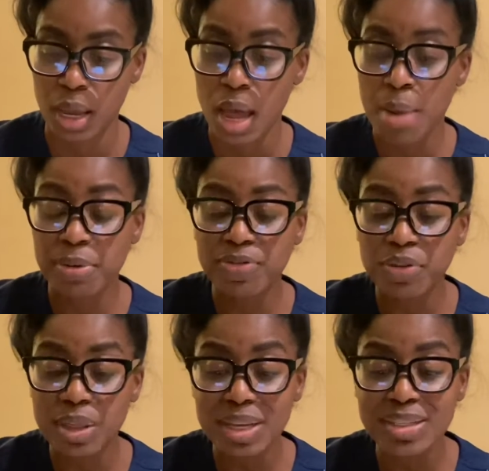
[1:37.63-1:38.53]
But for
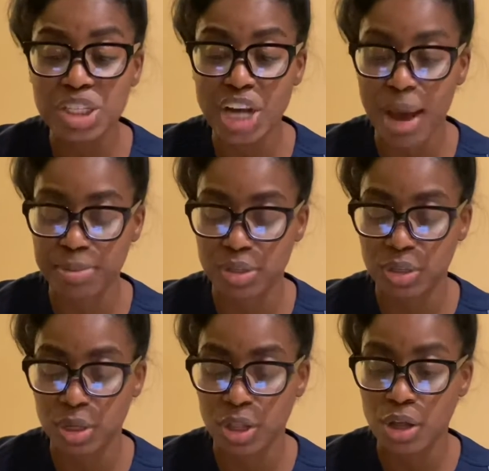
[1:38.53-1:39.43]
this
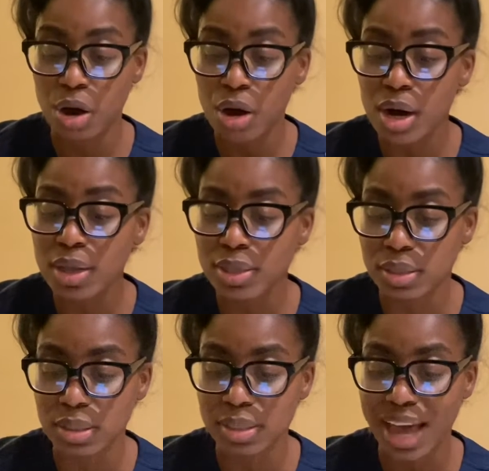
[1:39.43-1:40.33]
chapter, the
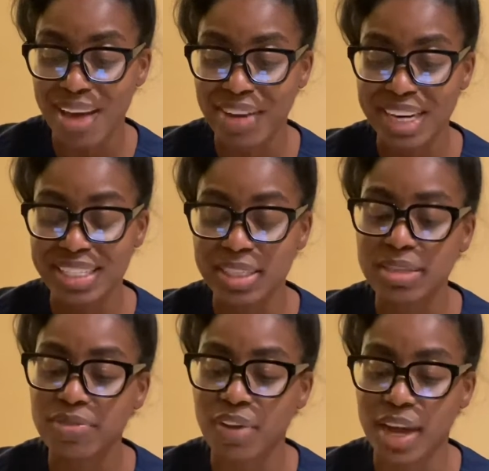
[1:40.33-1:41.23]
authors have
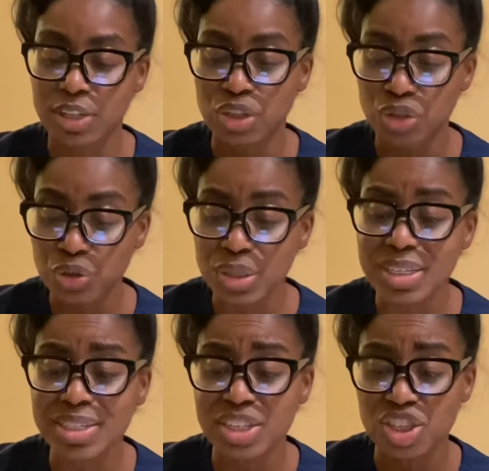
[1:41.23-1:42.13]
identified
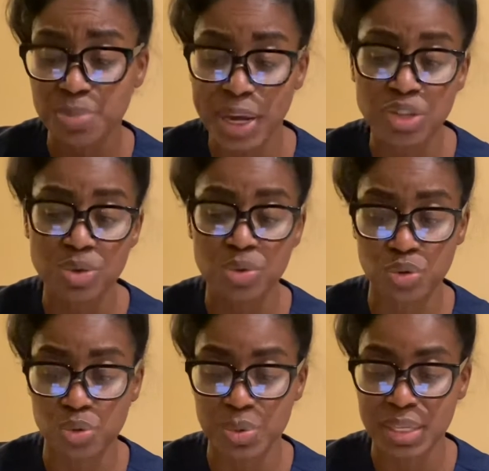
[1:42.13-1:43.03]
certain special
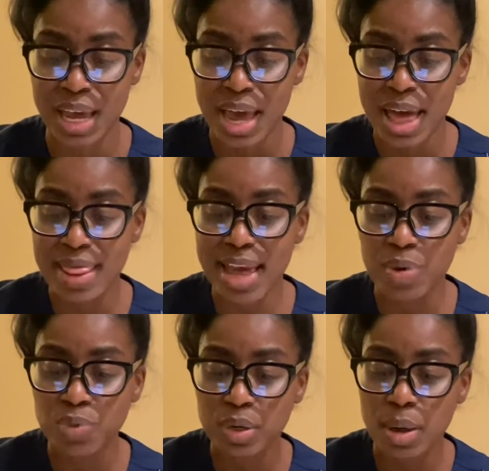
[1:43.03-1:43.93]
groups that
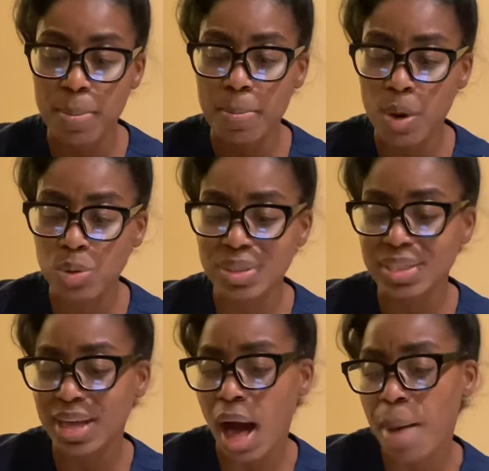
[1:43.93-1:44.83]
would most
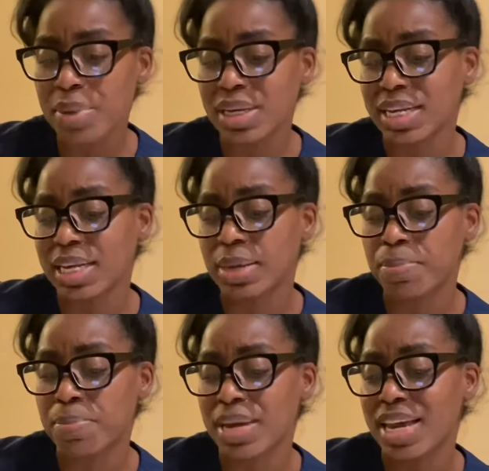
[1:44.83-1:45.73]
commonly
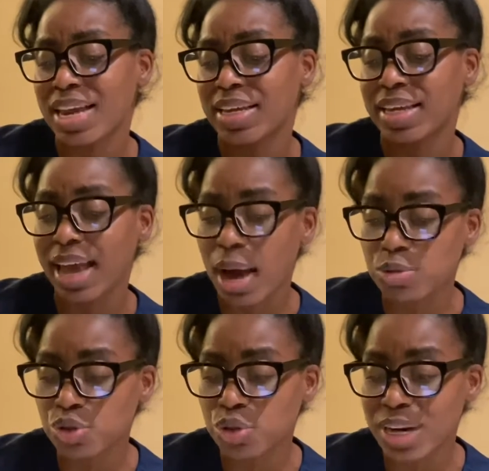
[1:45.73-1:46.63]
be
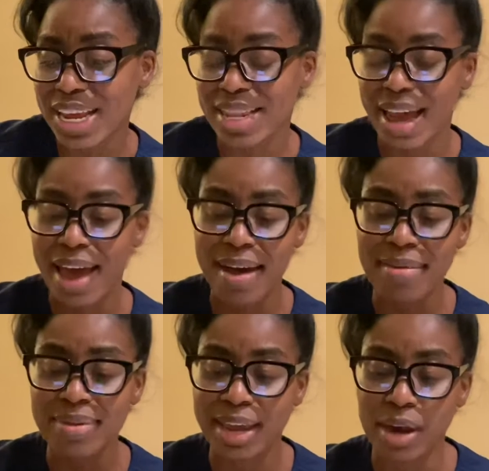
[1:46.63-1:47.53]
encountered in the
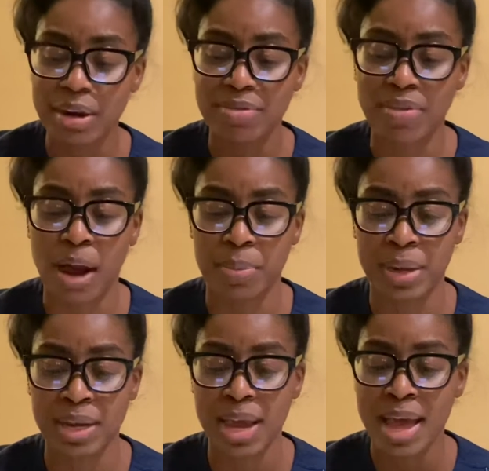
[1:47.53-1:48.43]
healthcare
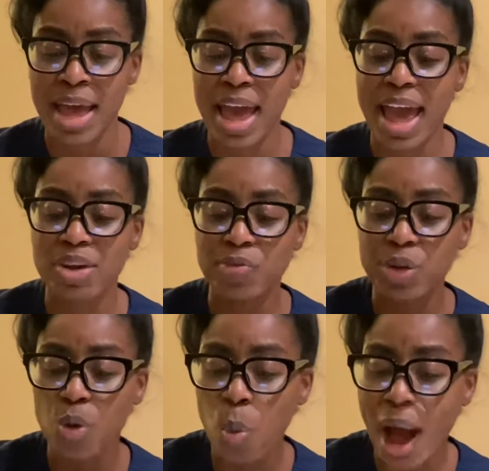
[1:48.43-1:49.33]
environment and
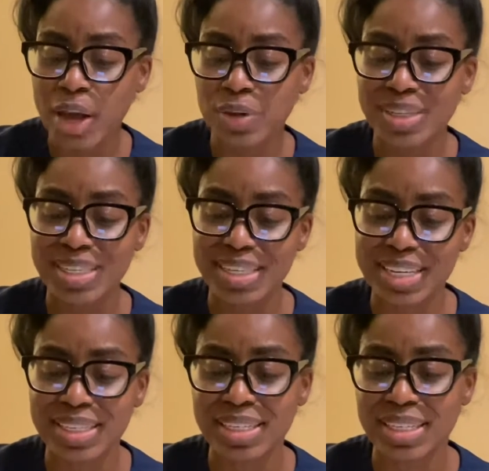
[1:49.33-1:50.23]
require
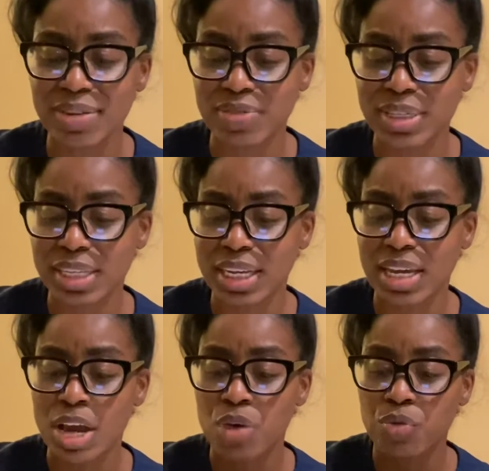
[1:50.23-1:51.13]

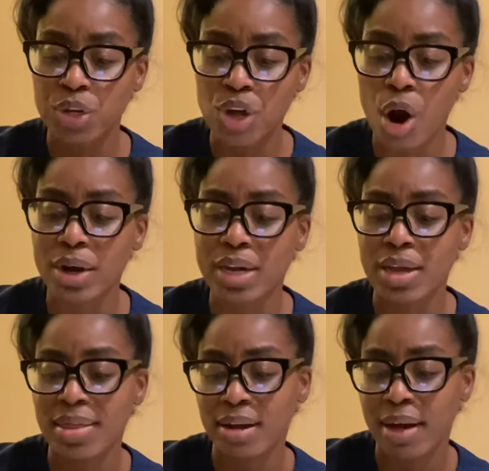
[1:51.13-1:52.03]
sensitivity
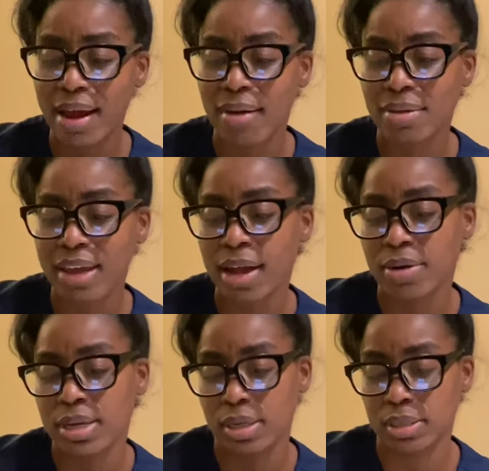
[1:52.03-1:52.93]
regarding their healthcare
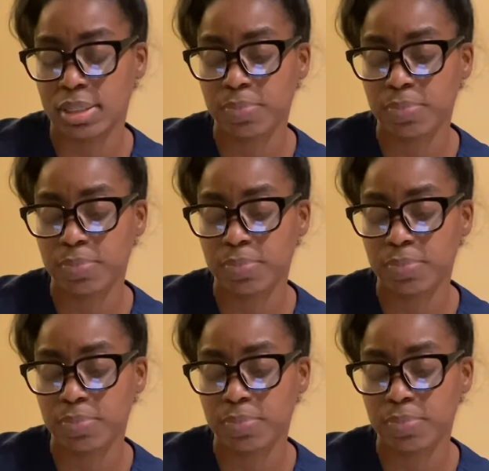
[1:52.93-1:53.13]
needs.